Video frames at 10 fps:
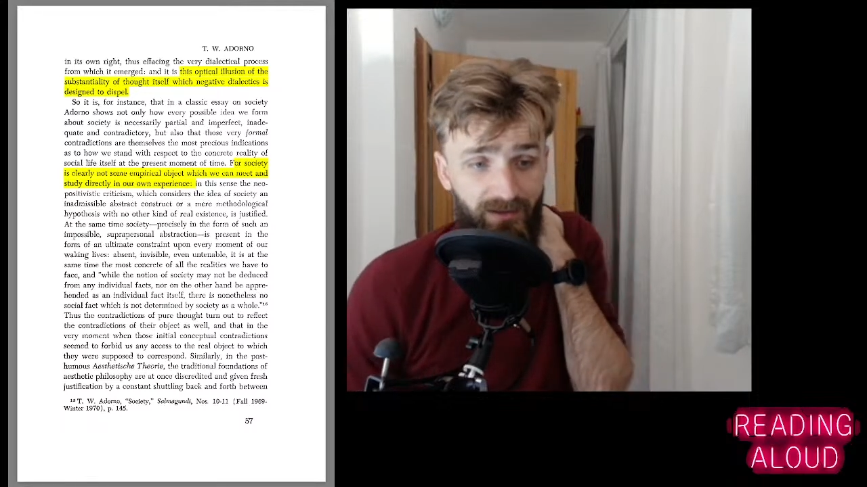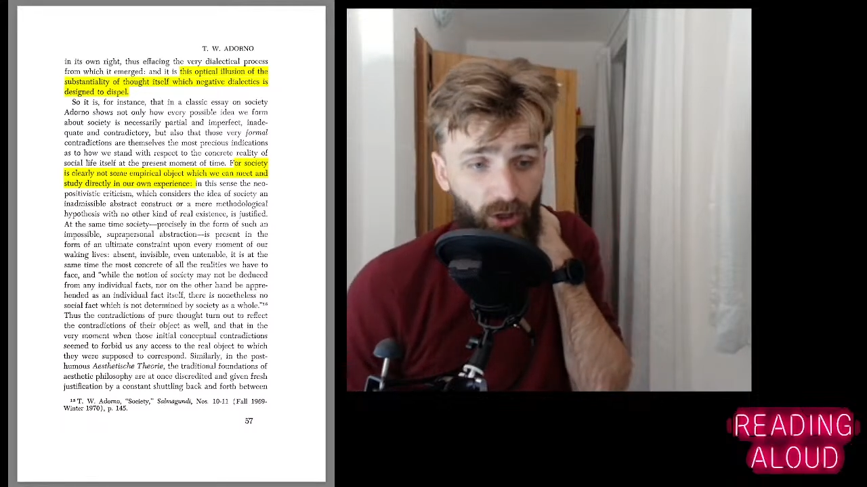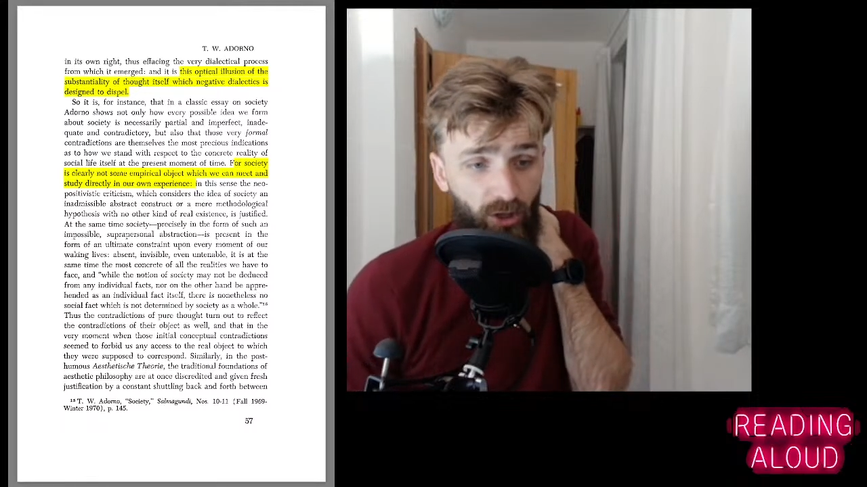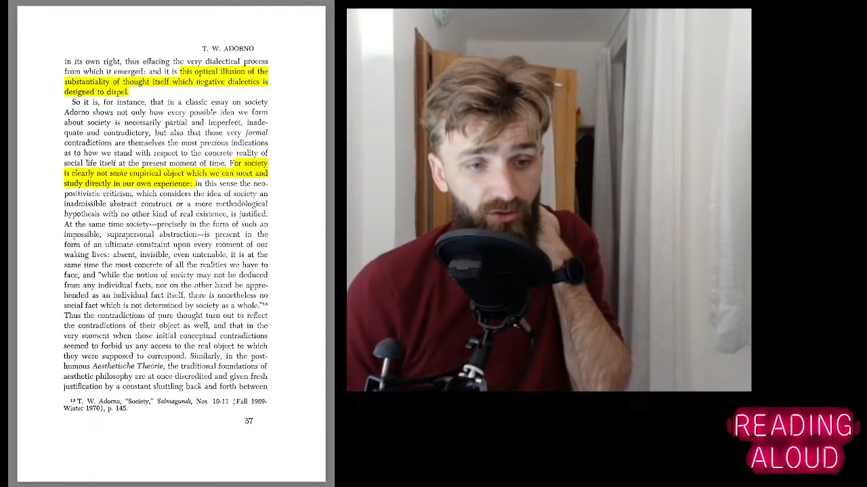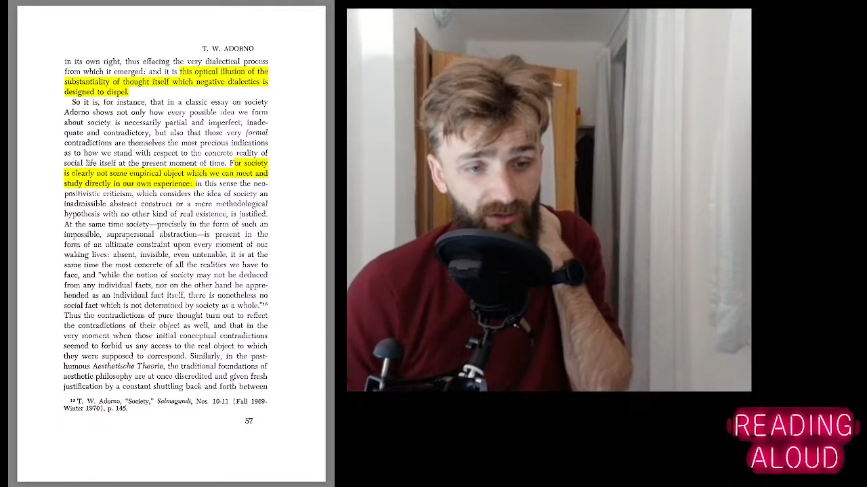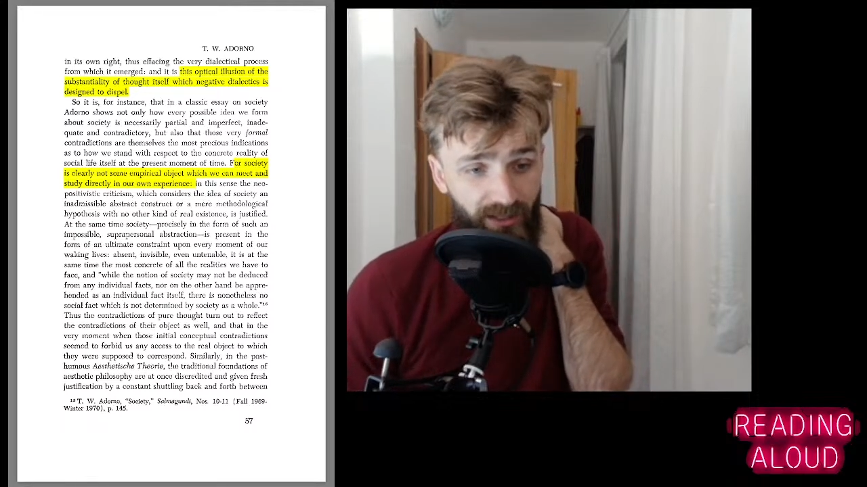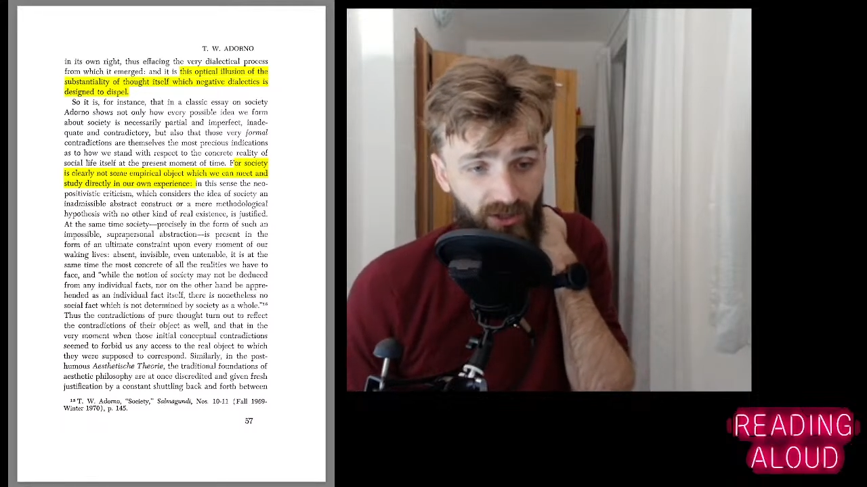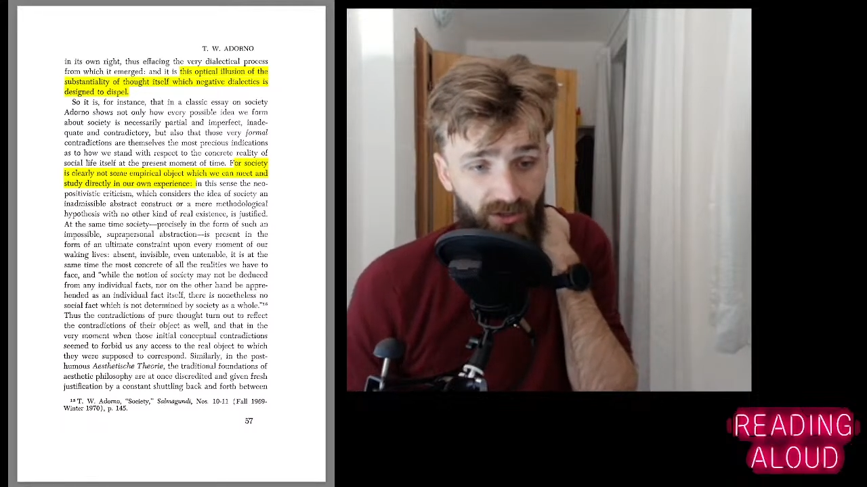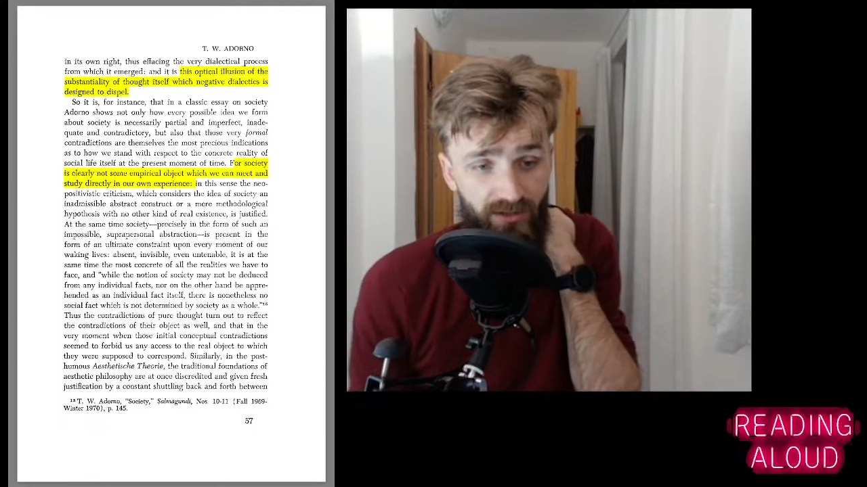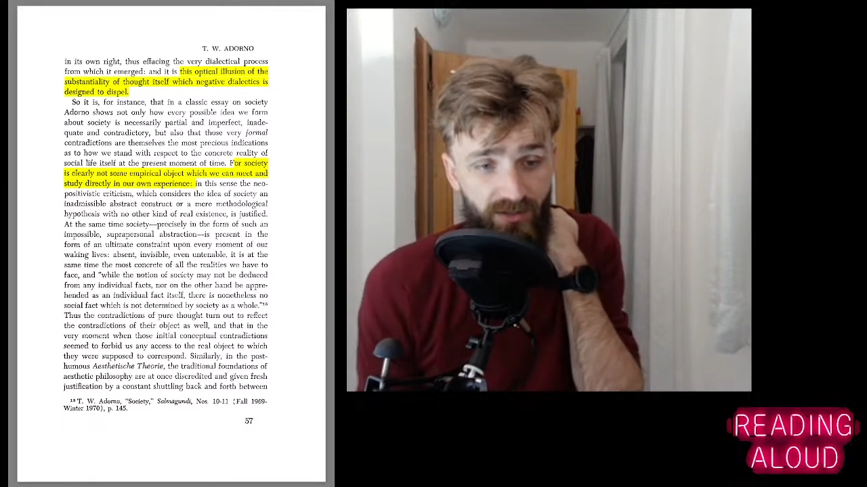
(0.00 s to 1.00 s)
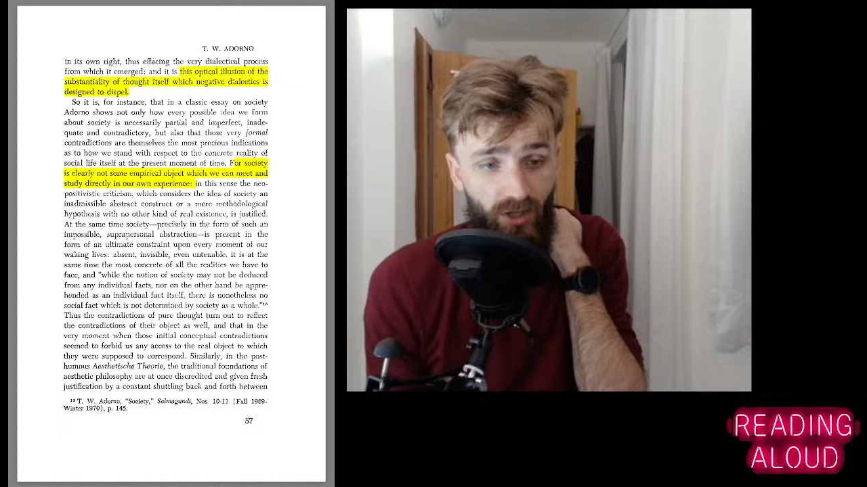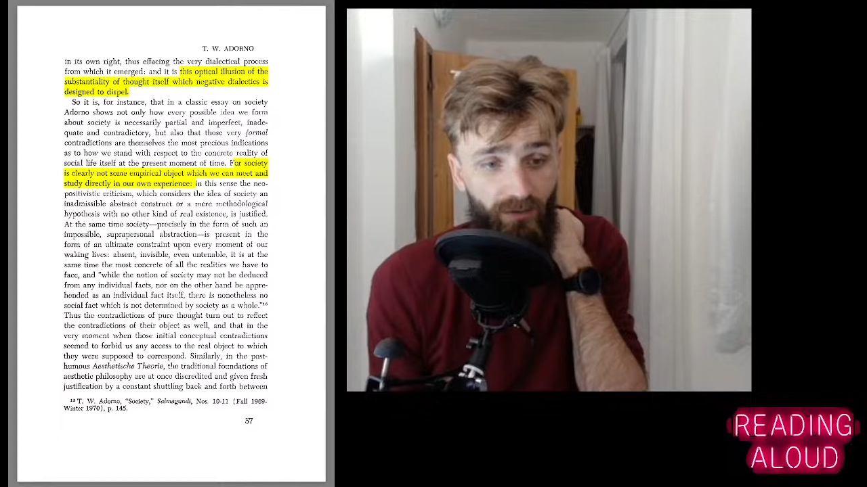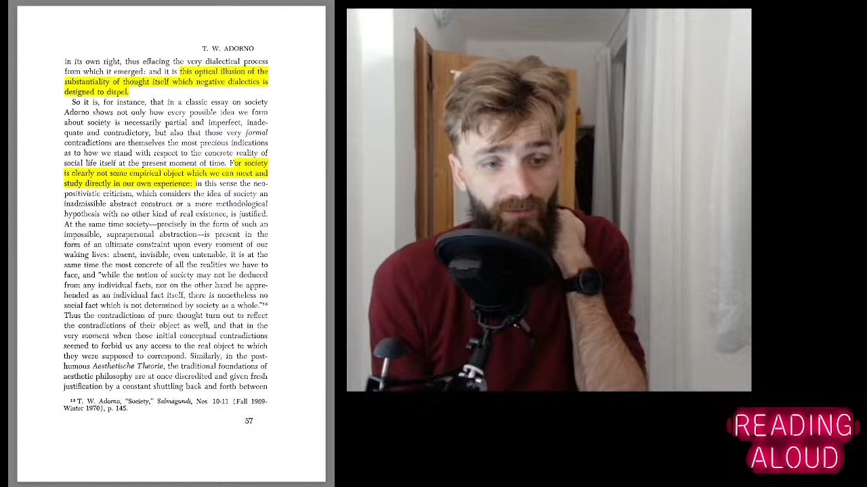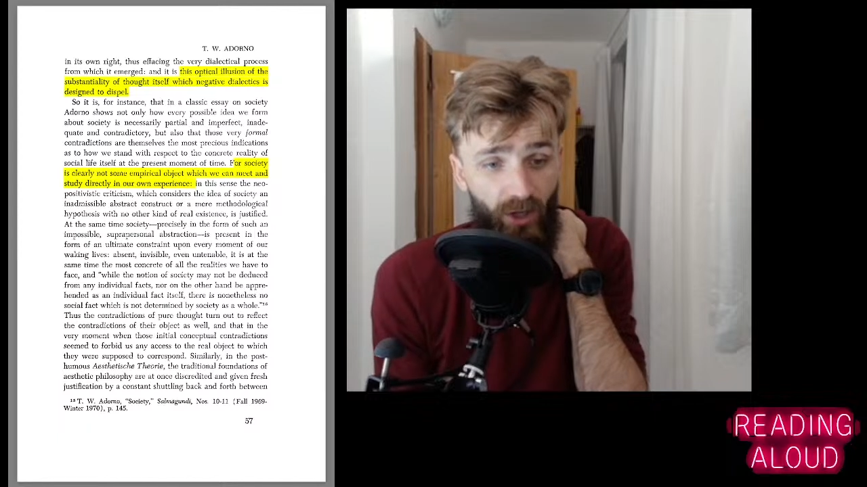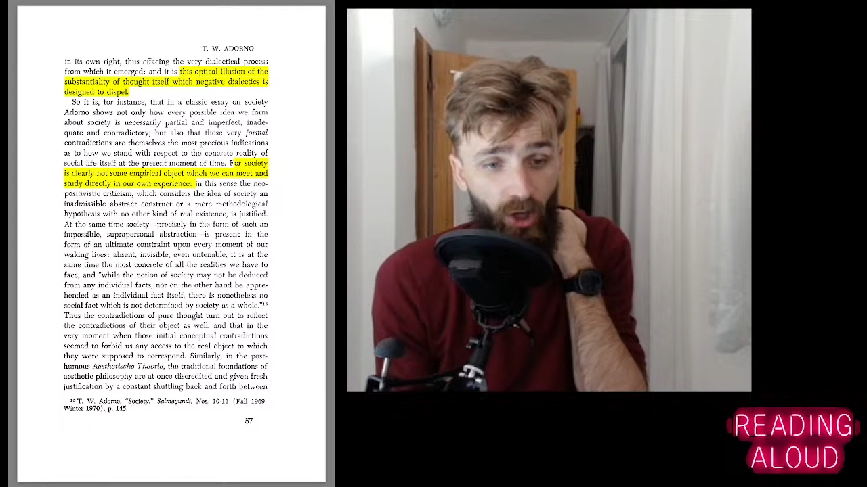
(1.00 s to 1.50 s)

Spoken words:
the contradictions of their